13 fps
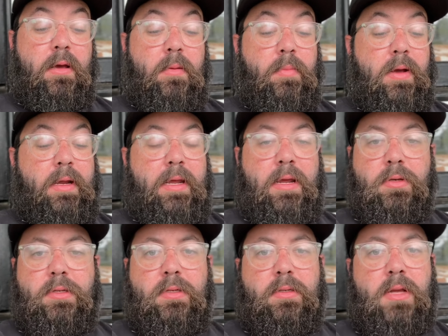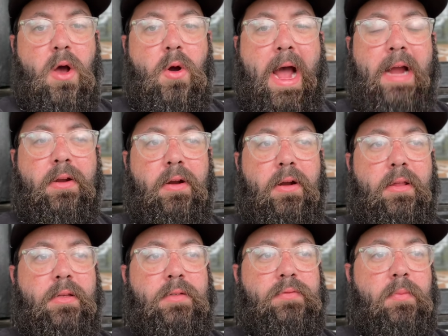But he was so accurate in
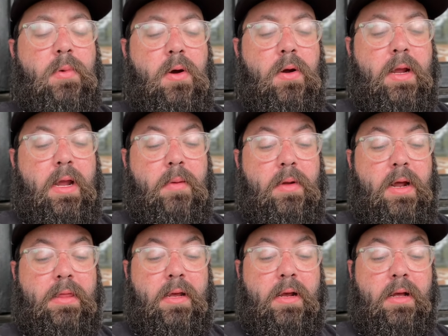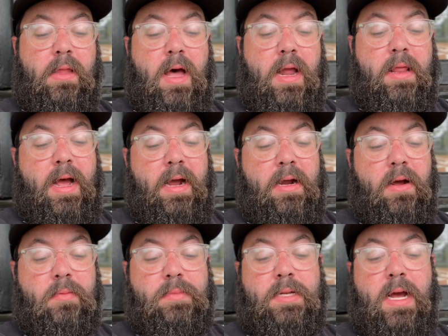this football game. And I think a lot of that
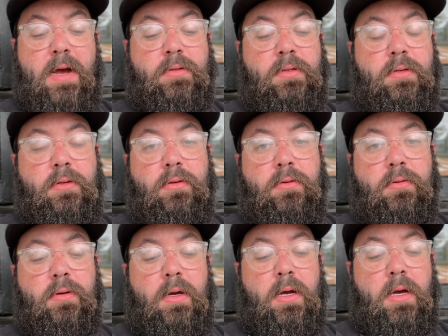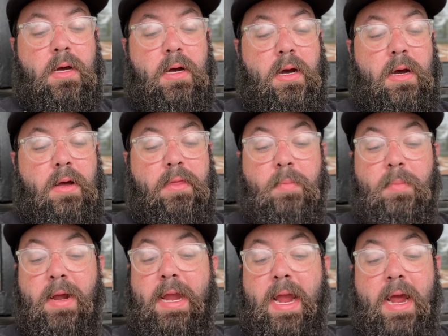comes down to the
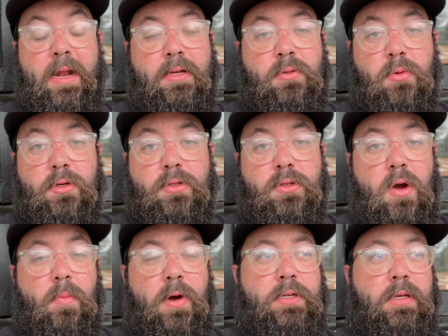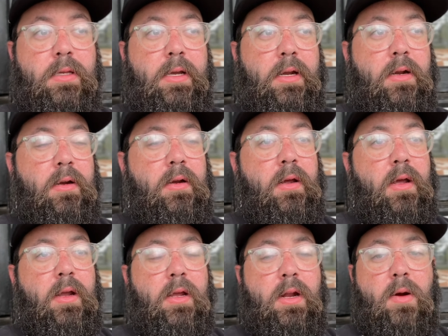mechanics were so much cleaner.
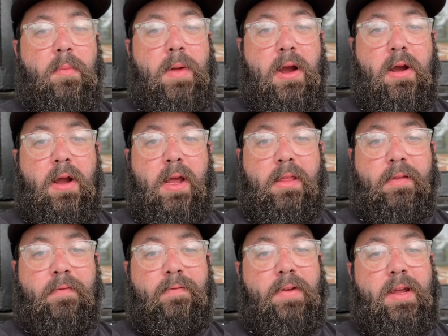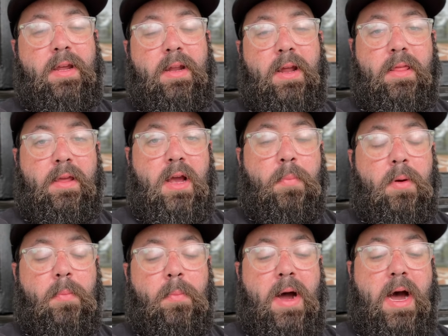You know, marrying the feet and the
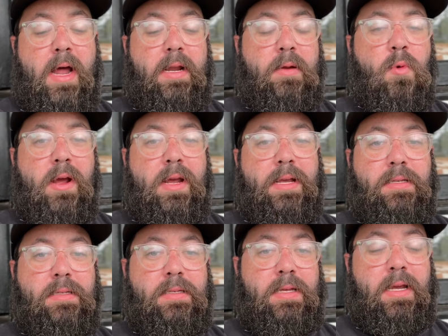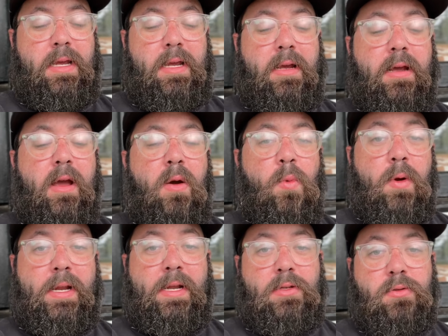upper body, what he's seeing
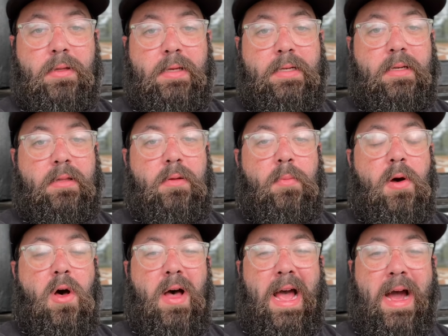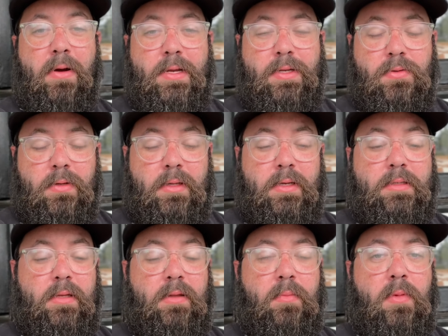when he's releasing the ball, how he's
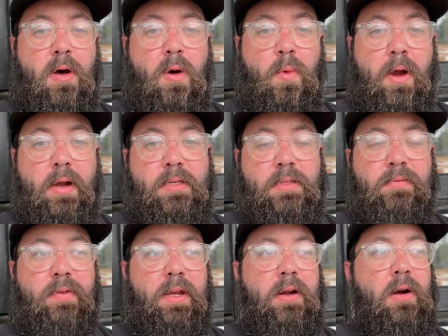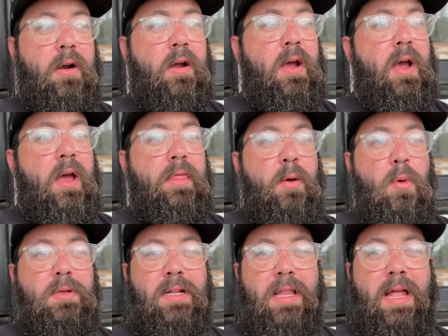releasing the ball, where his feet are. There
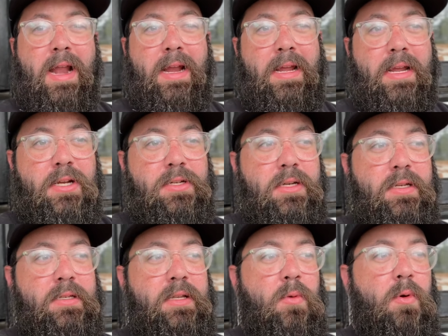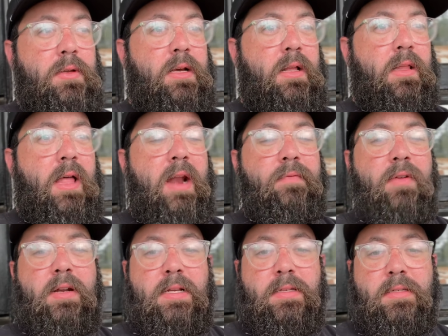wasn't a lot of hitches. There wasn't a lot of
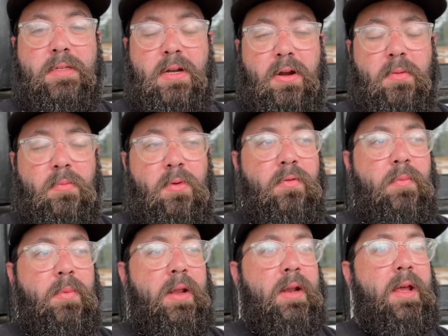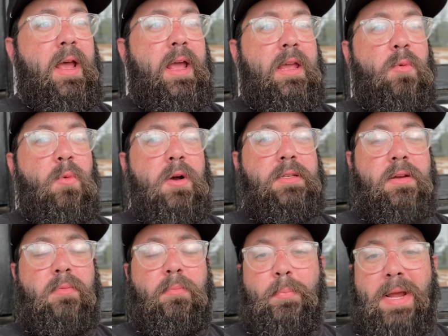unnecessary movement. He
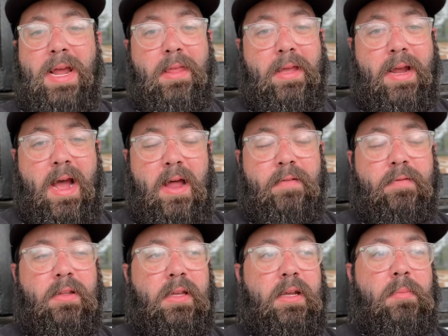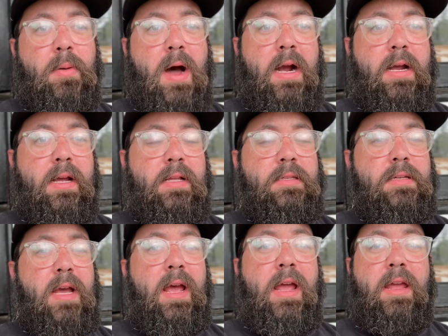wasn't bailing out of clean pockets.
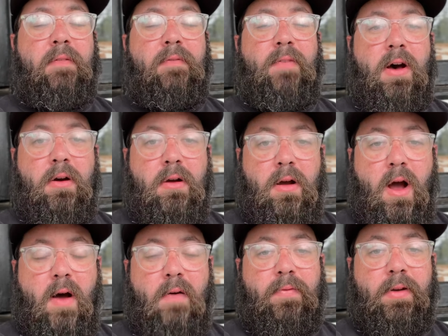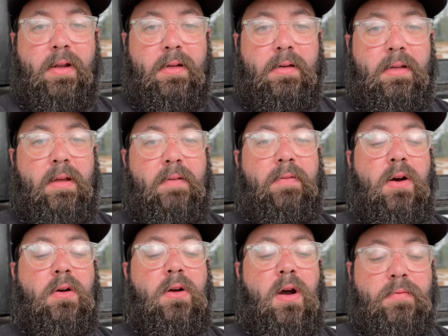He felt confident. He
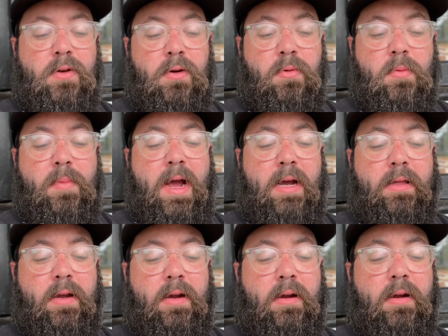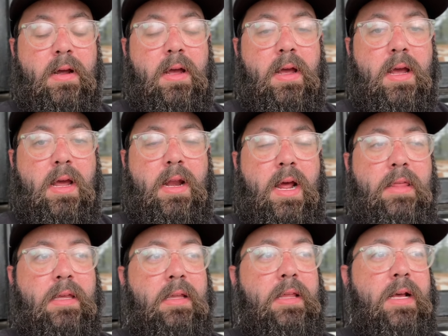felt comfortable back there. And I
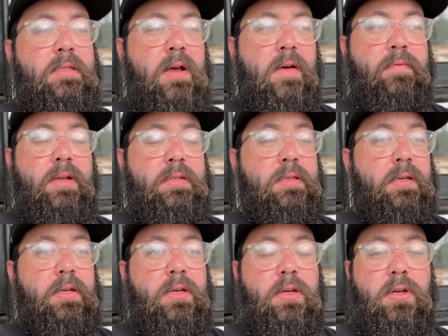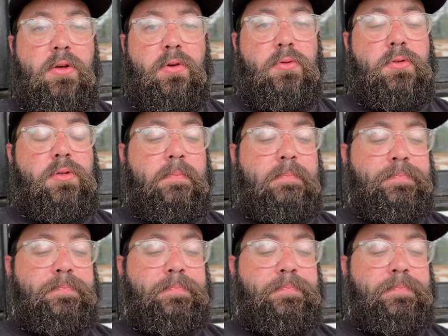think that's obviously huge.